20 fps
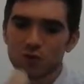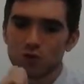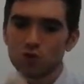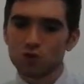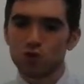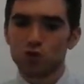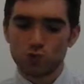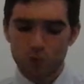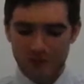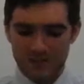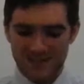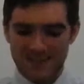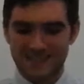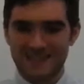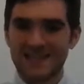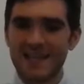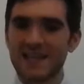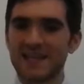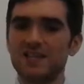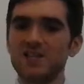And to do
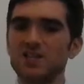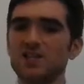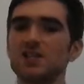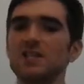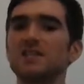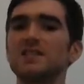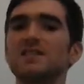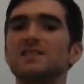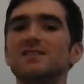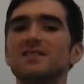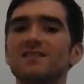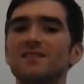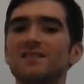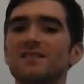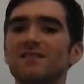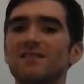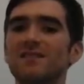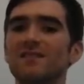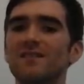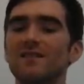this, we need you
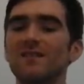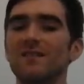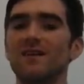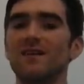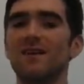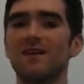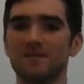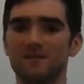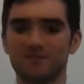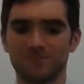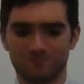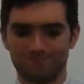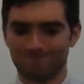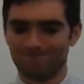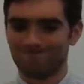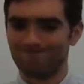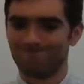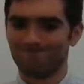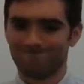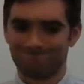to use the
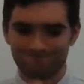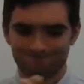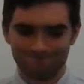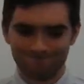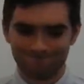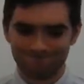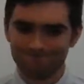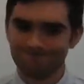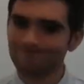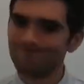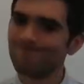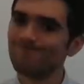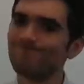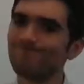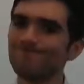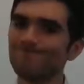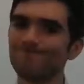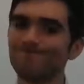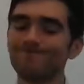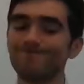stages
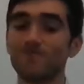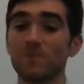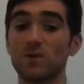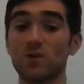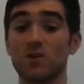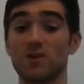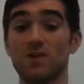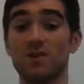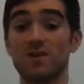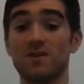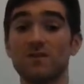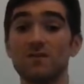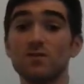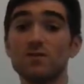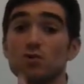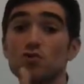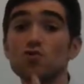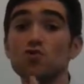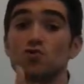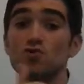during your time
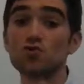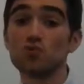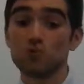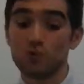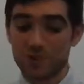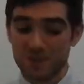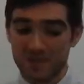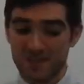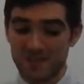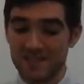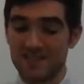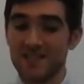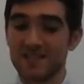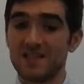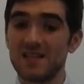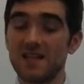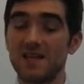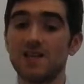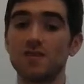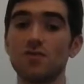recording.
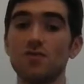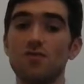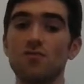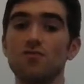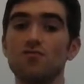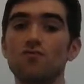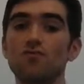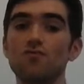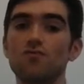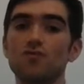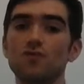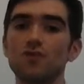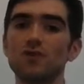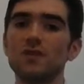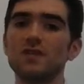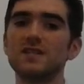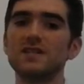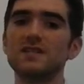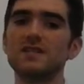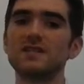So the purpose,
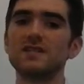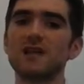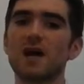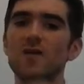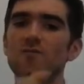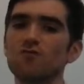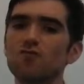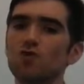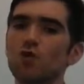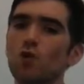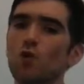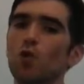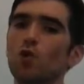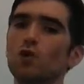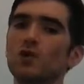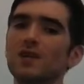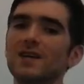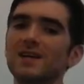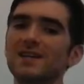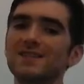as I say again,
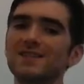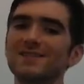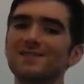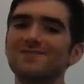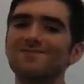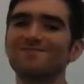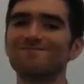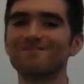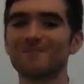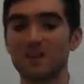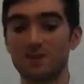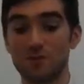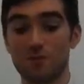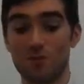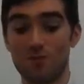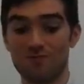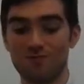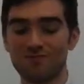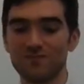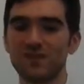of this training is
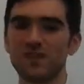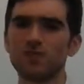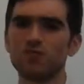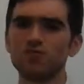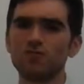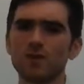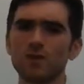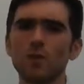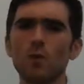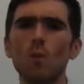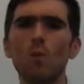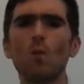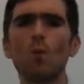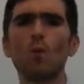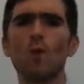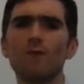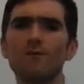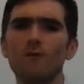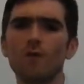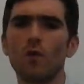to go through with
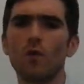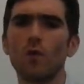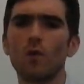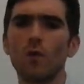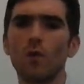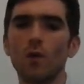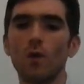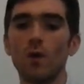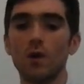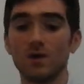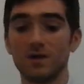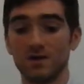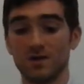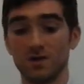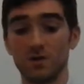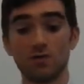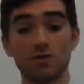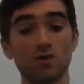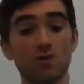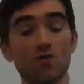all new
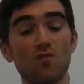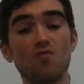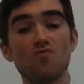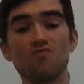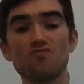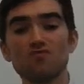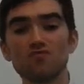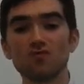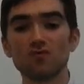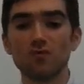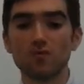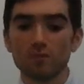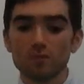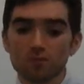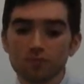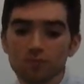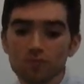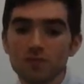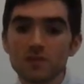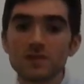starters
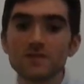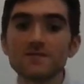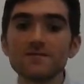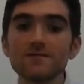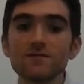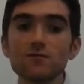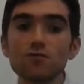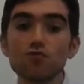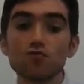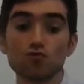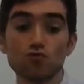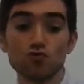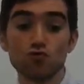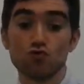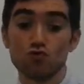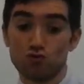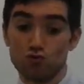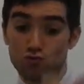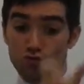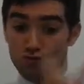at Hempsons
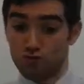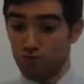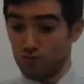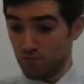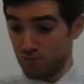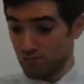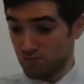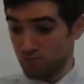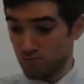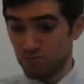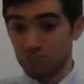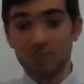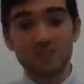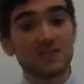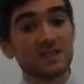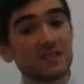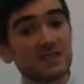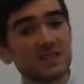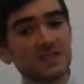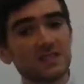and
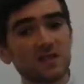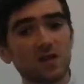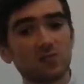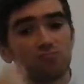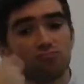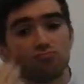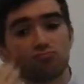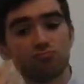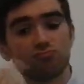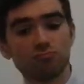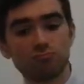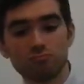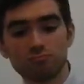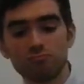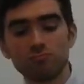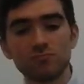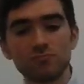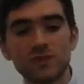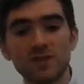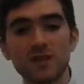anybody that wishes to
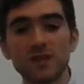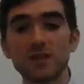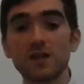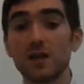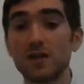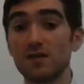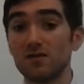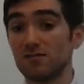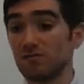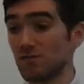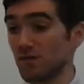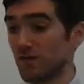attend this as a